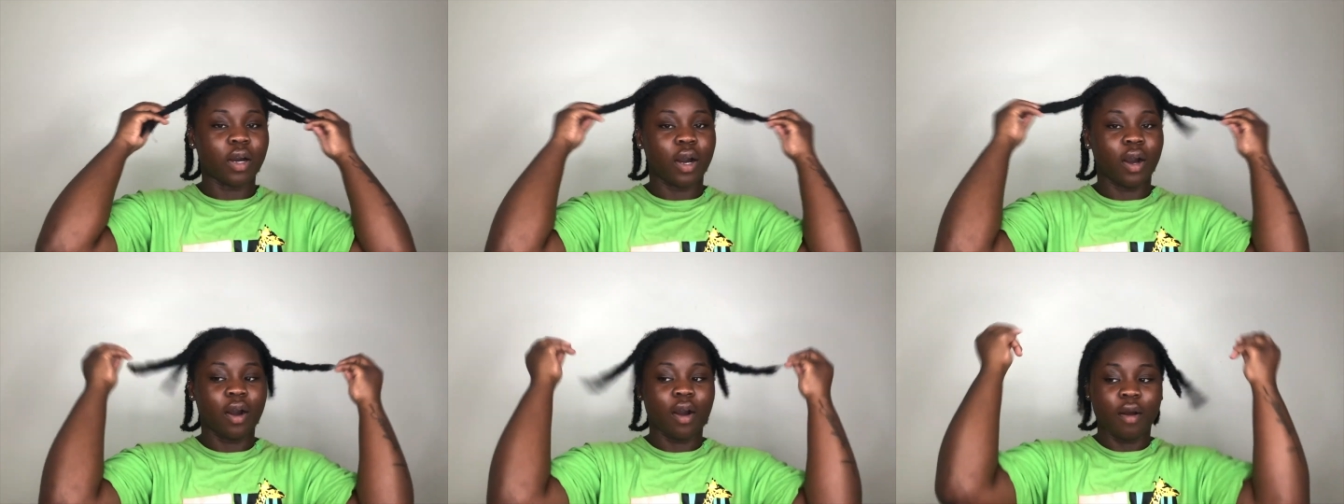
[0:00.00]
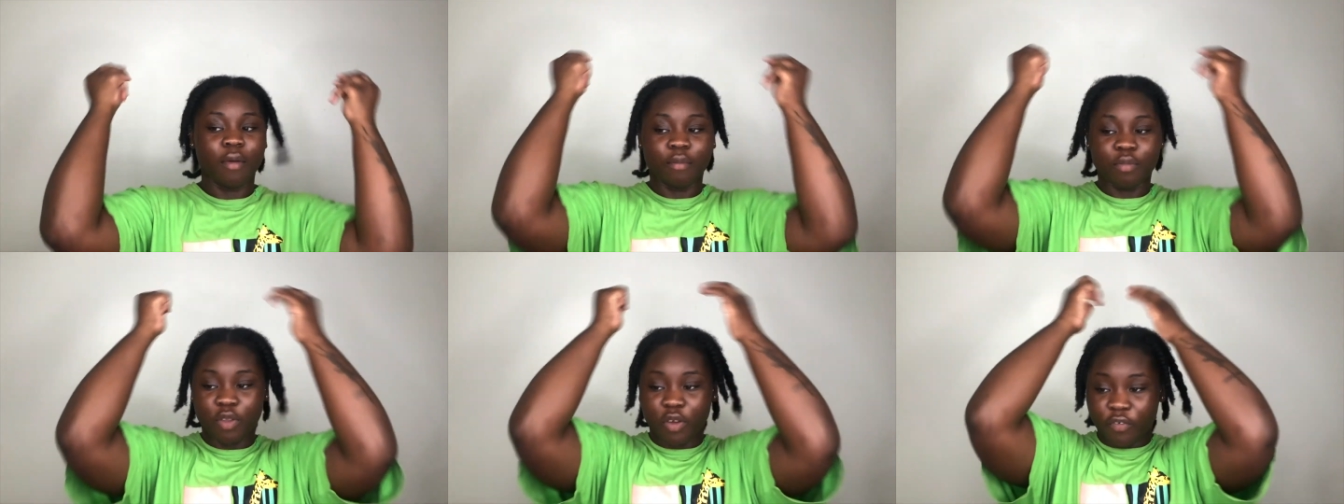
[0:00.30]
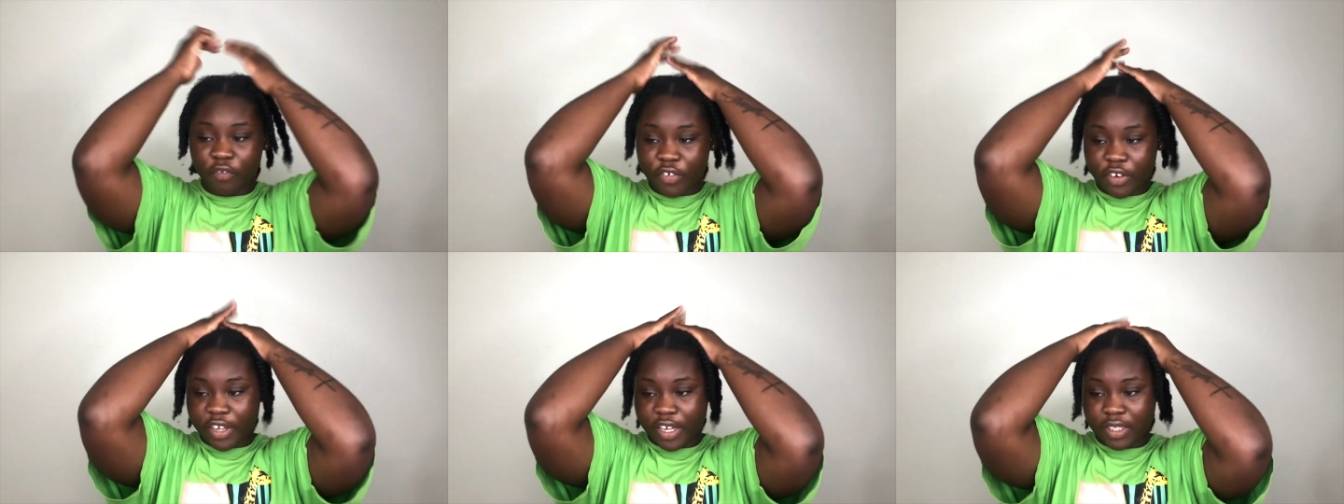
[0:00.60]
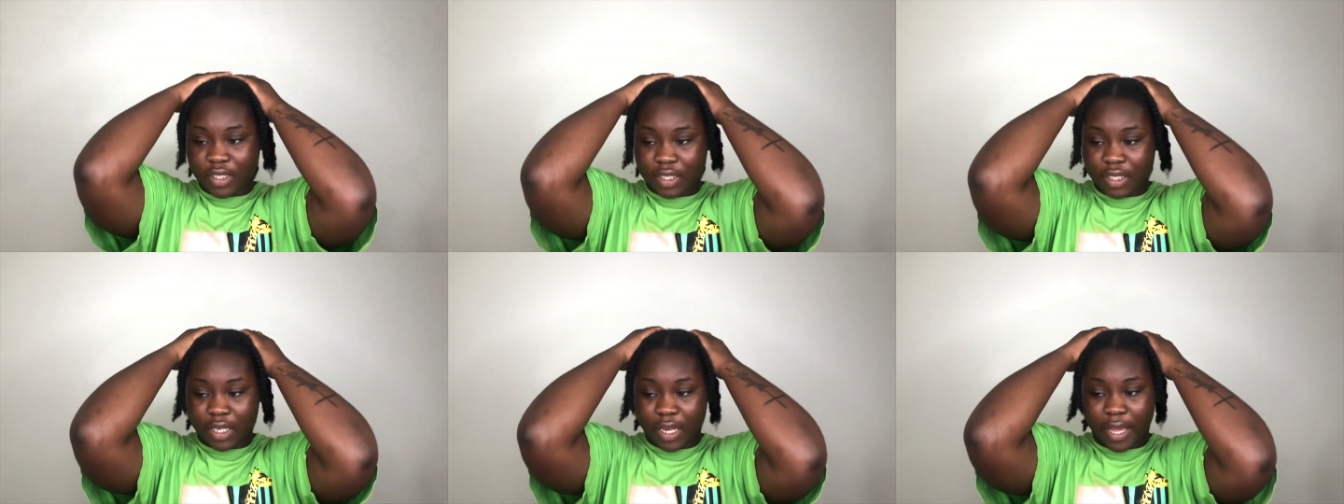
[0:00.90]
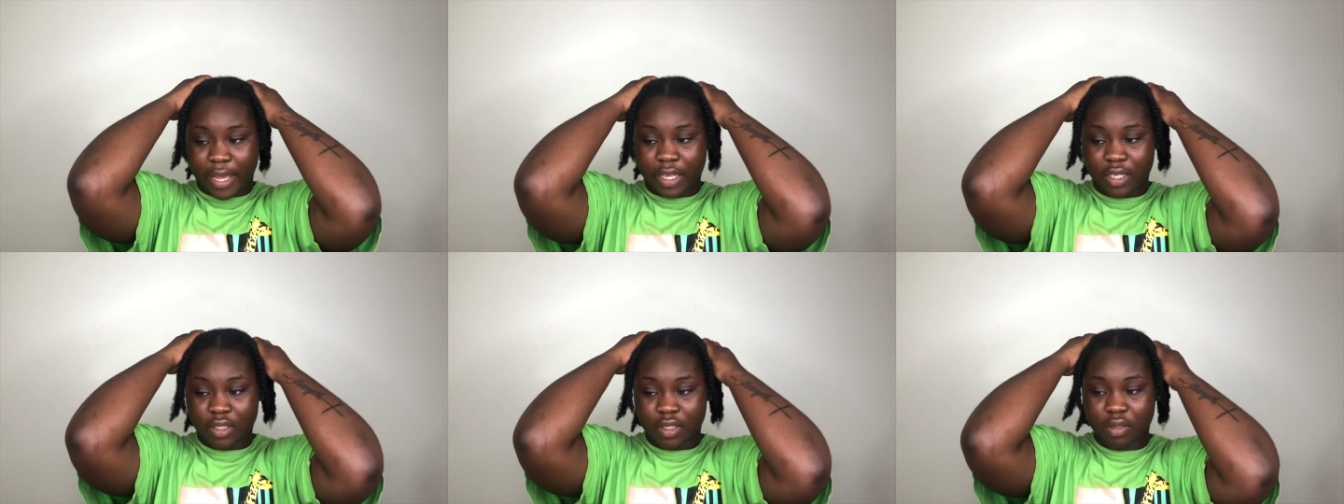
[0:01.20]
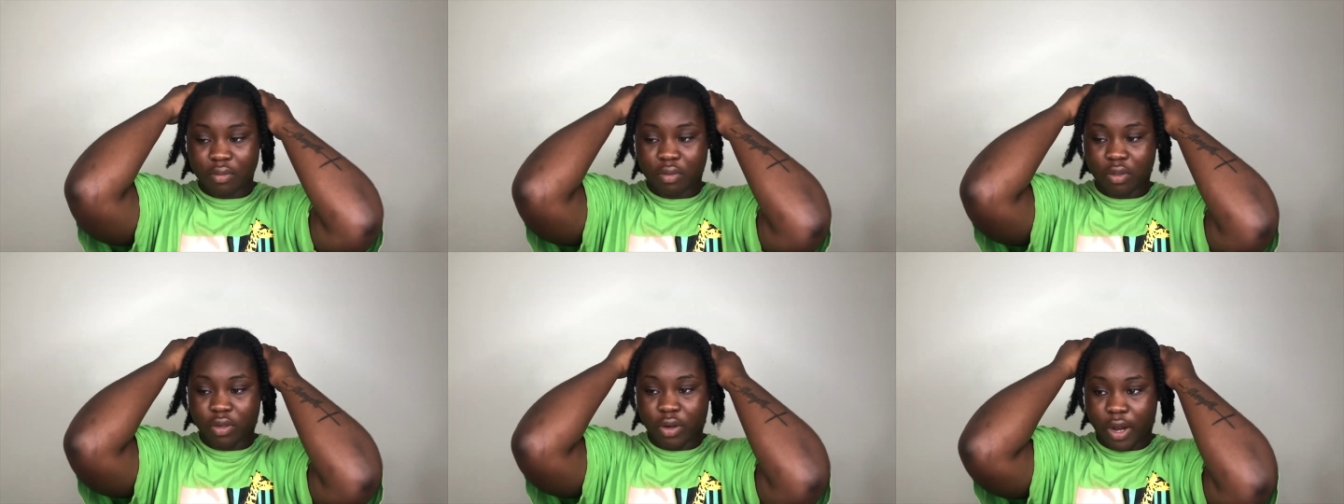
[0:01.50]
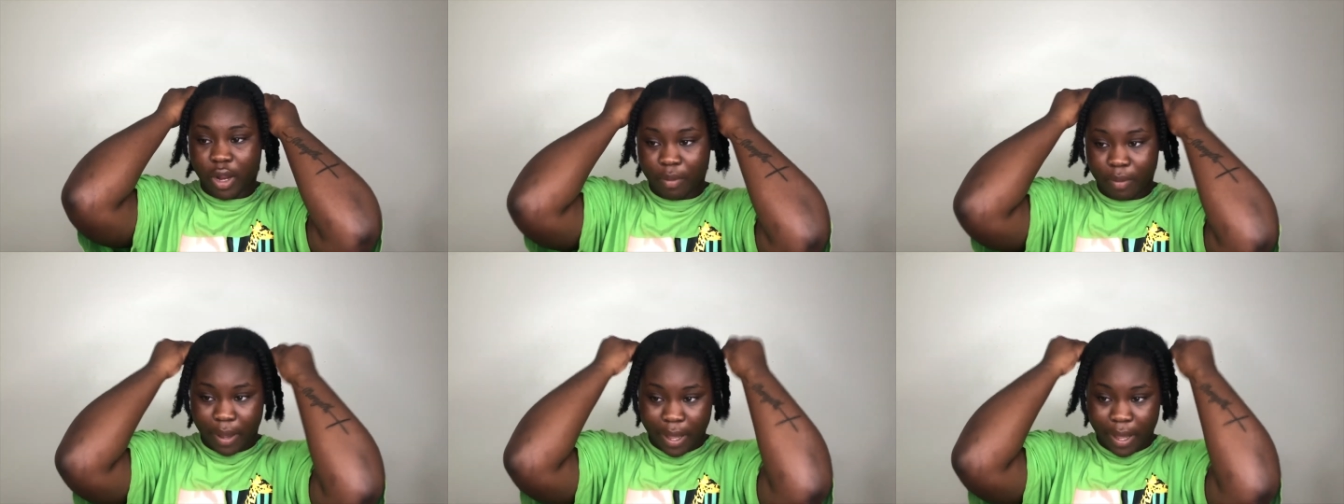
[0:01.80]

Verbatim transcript: Um, don't forget to like, subscribe.